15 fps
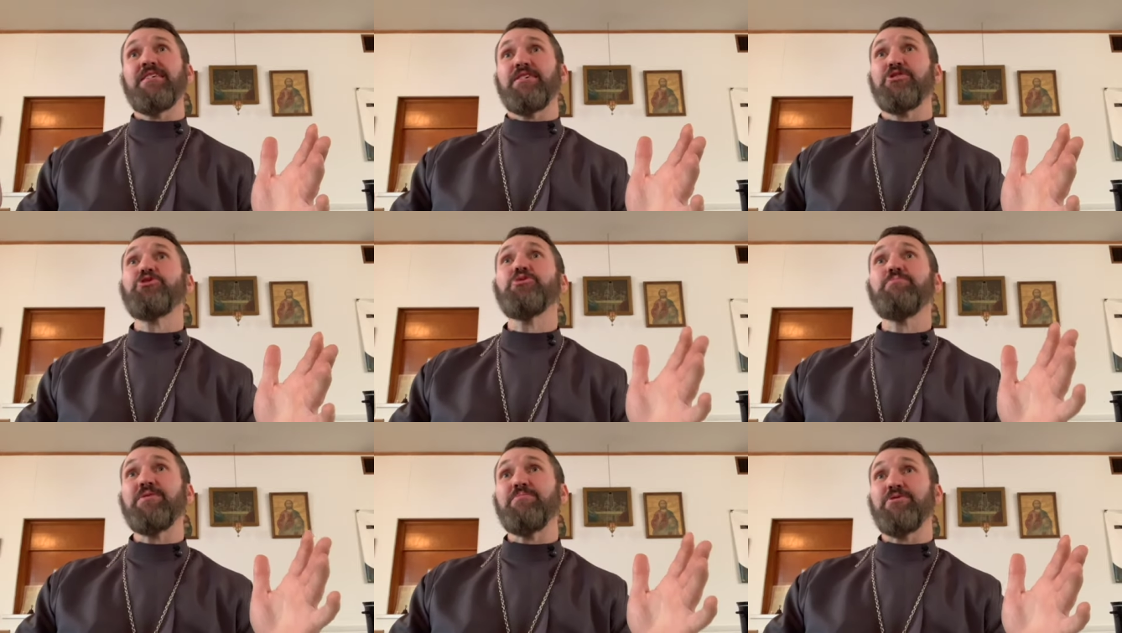It
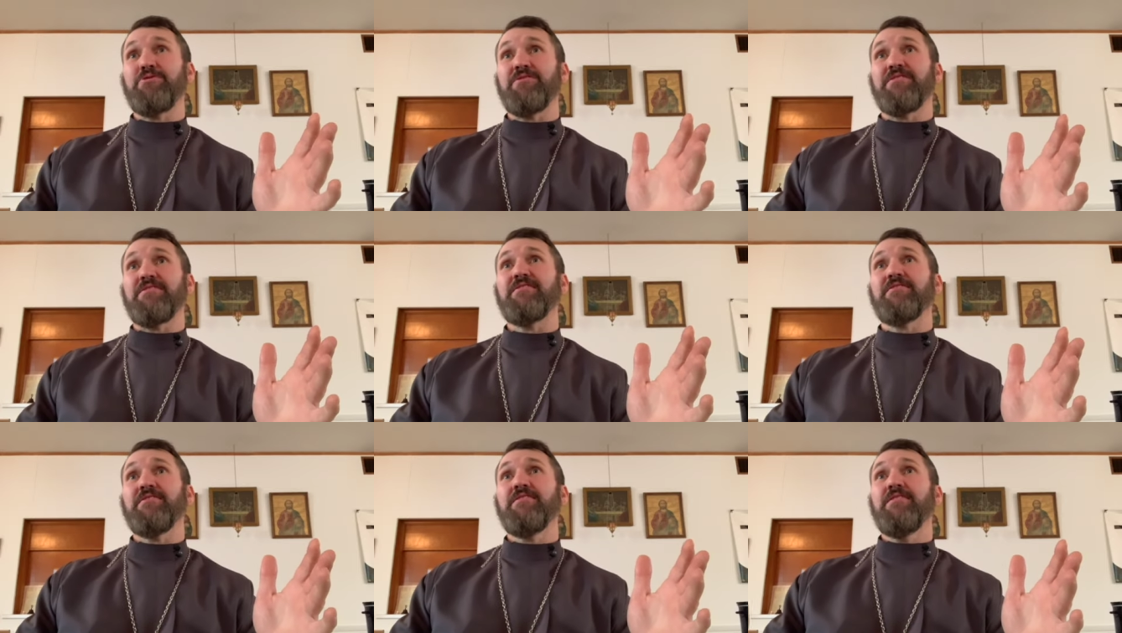should be
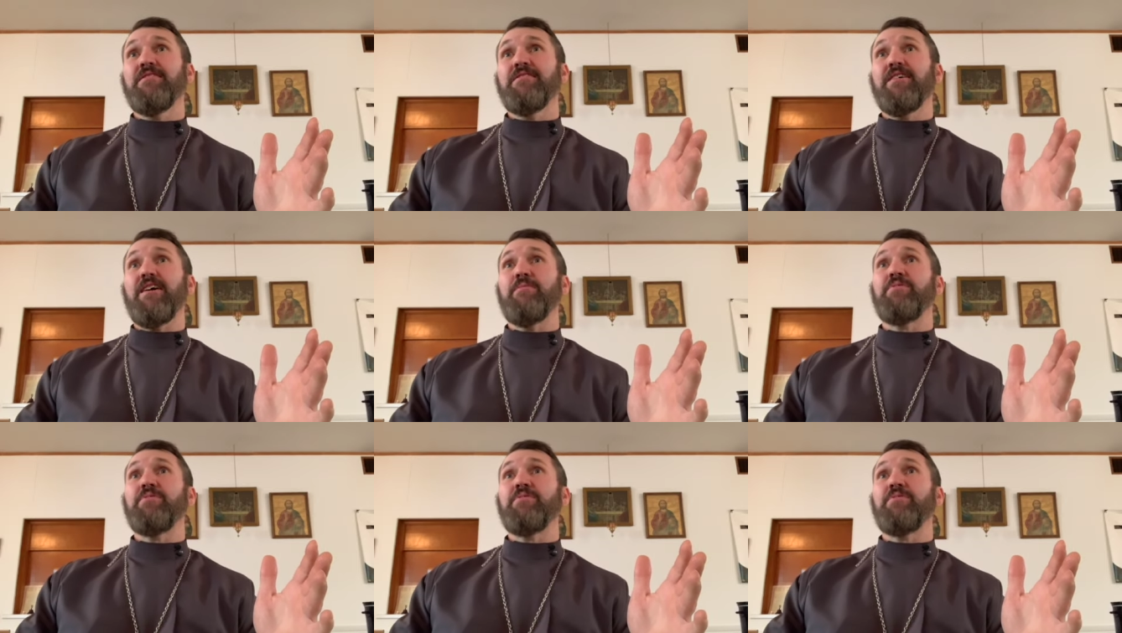beauty uh,